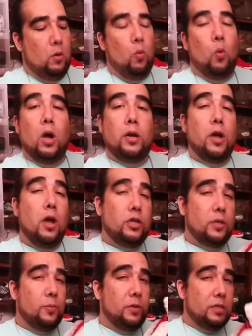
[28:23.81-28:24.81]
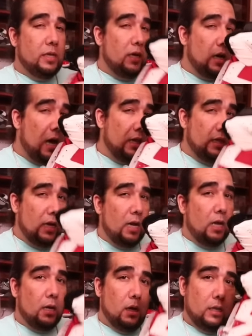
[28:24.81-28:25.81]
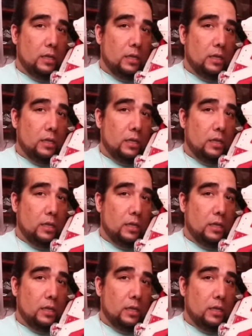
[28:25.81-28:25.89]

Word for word: one hundred percent authentic,